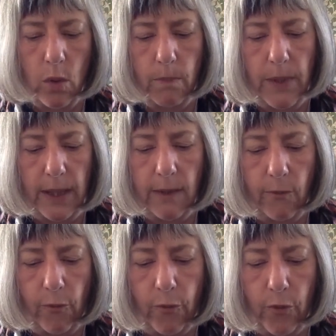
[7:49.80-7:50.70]
being
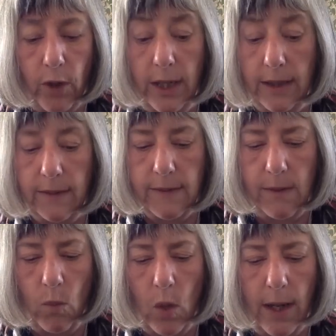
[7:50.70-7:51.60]
free in
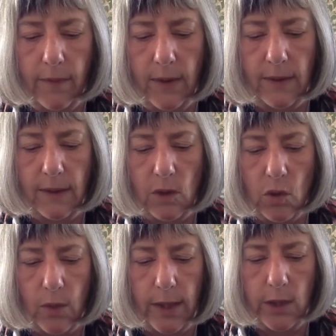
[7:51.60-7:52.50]
some way of this
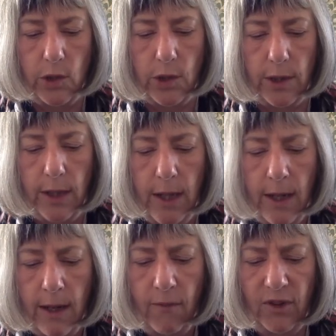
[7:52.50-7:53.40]
situation.
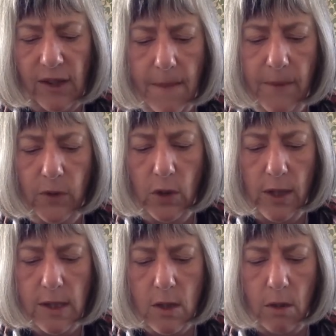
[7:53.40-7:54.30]
For some of you,
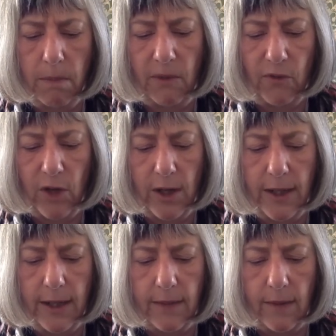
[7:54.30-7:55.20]
this could be
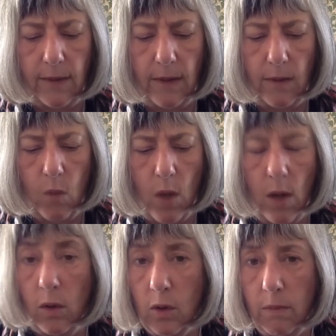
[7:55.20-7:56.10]
finances as
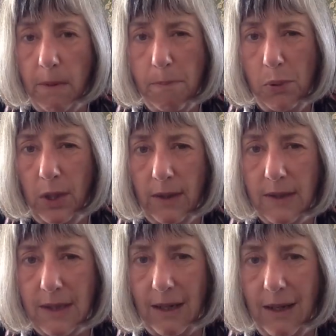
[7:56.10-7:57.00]
well. Could be putting
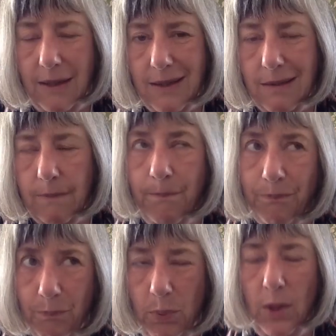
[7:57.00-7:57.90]

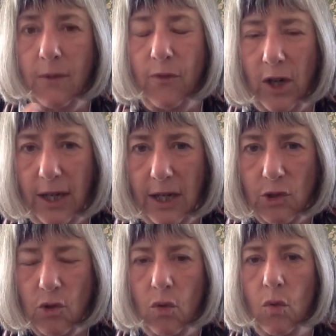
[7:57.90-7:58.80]

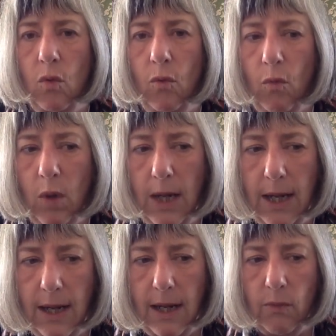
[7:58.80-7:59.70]
financial
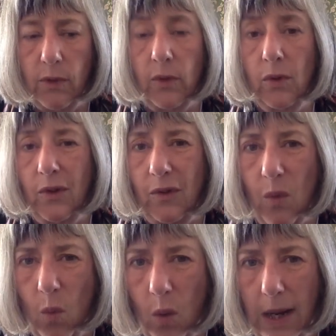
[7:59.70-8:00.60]
resources
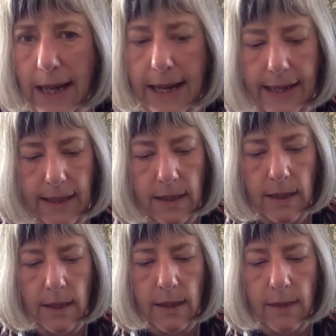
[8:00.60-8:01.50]
away.
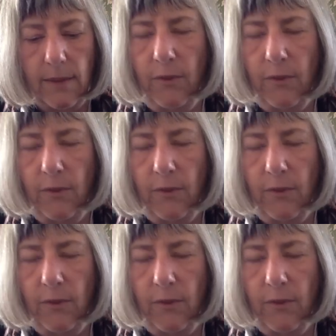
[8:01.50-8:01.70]
Some